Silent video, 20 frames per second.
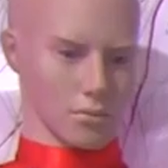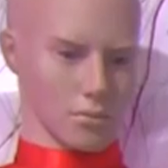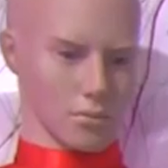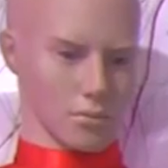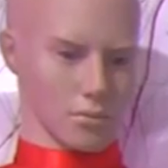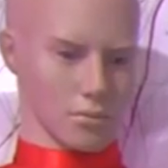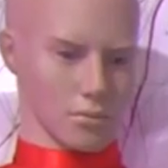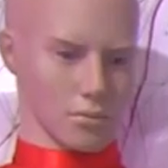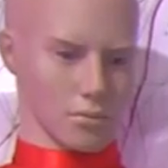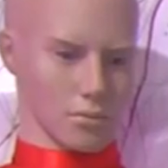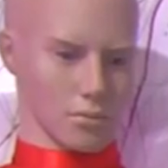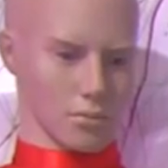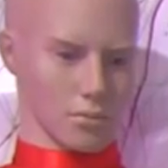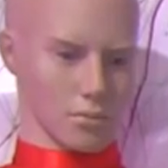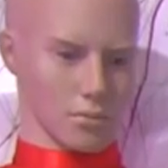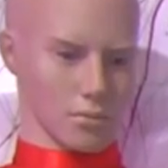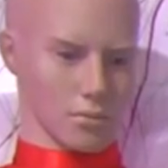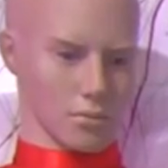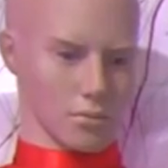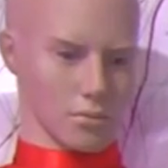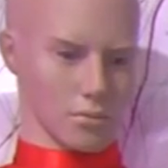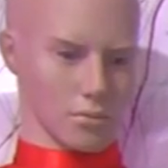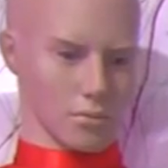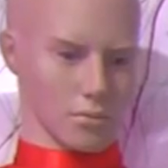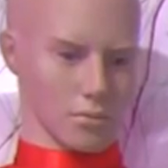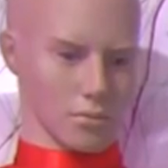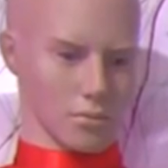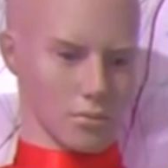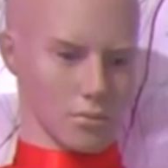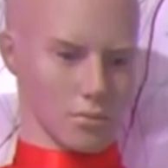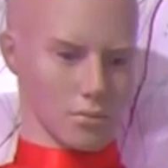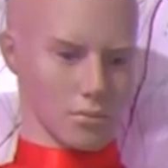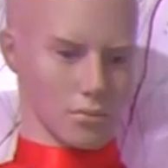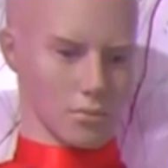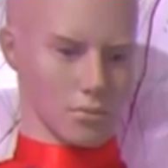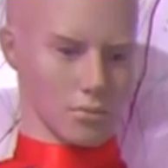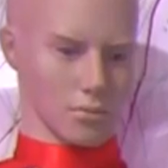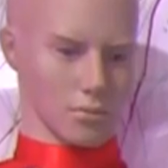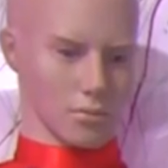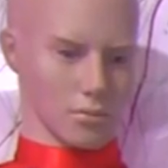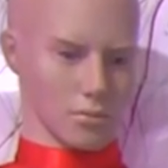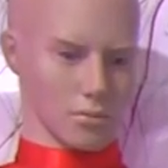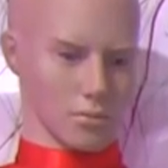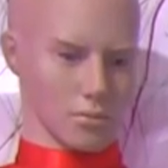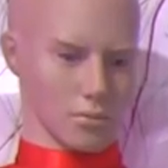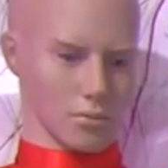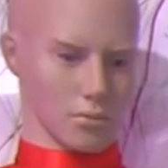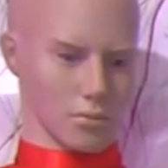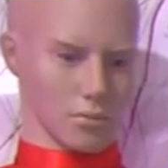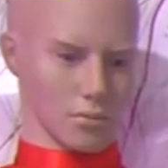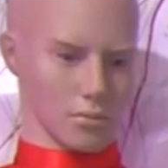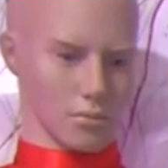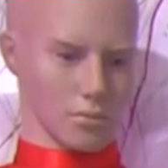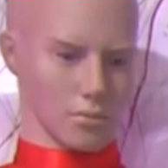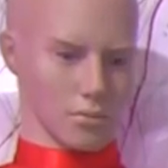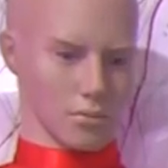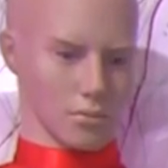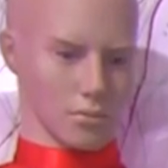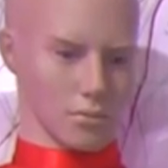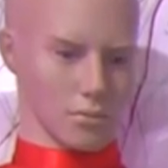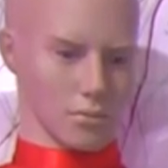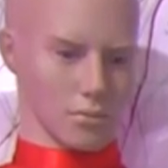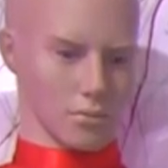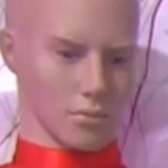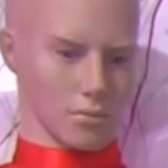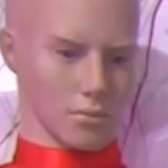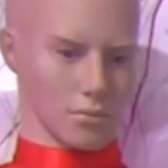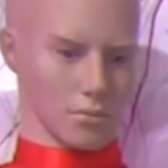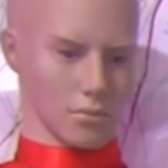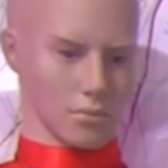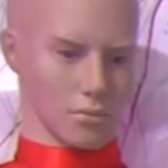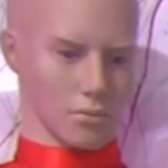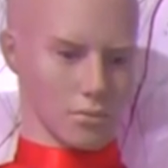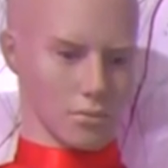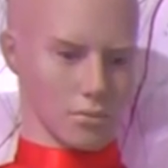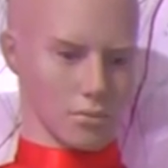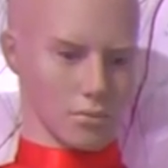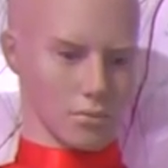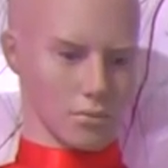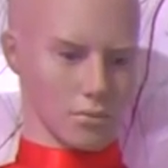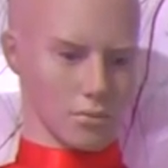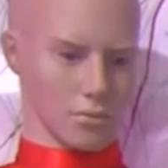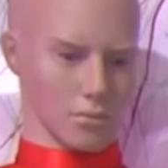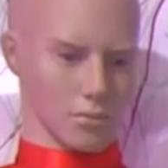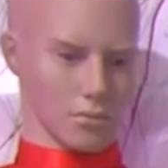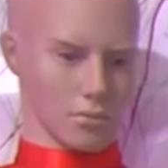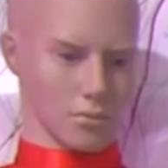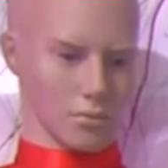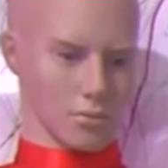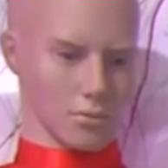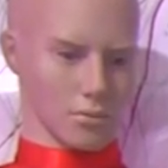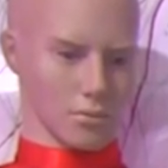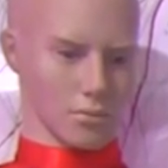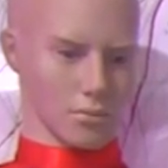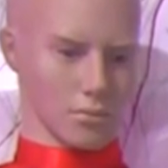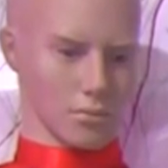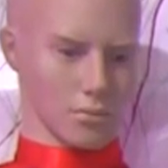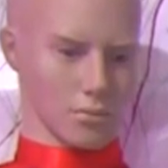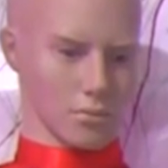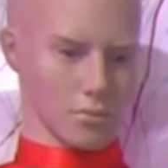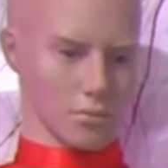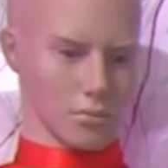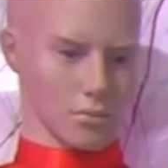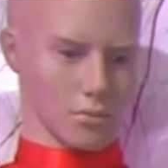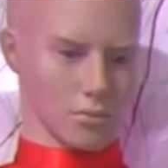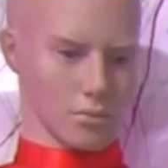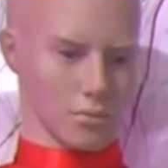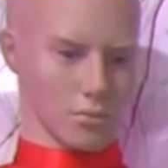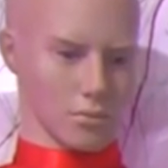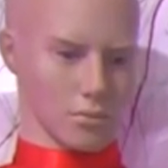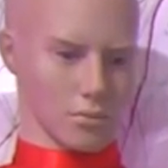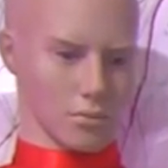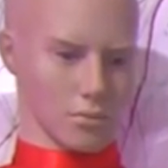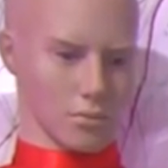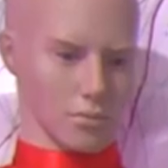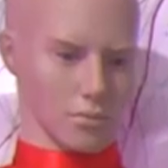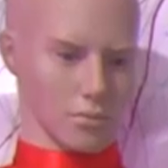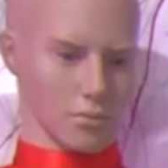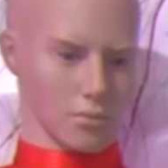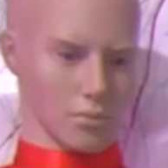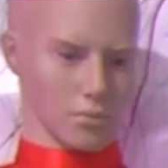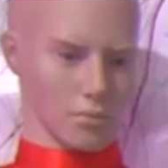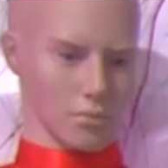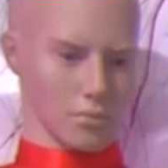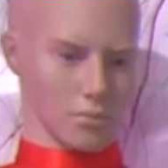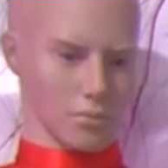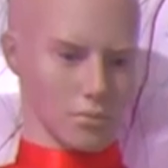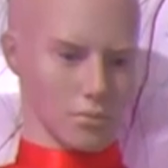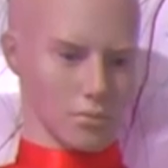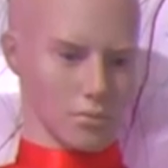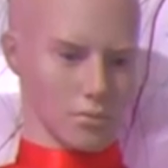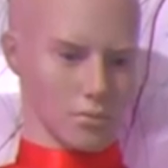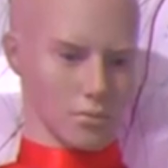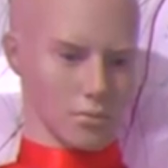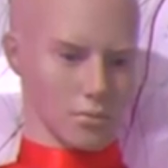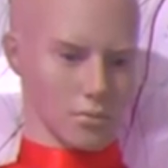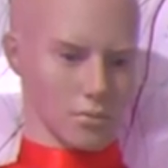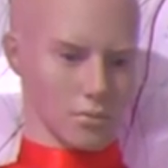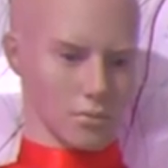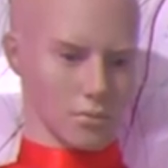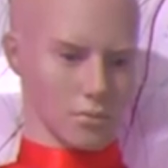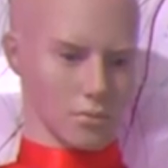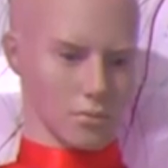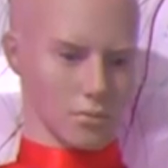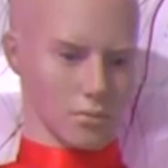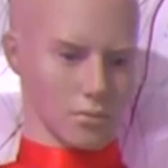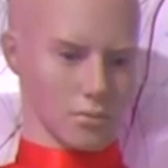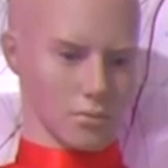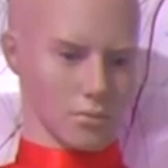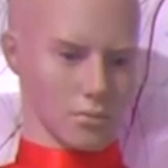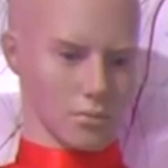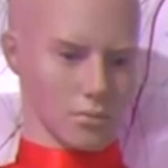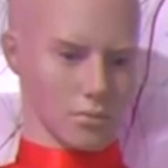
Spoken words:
The person shown says nothing.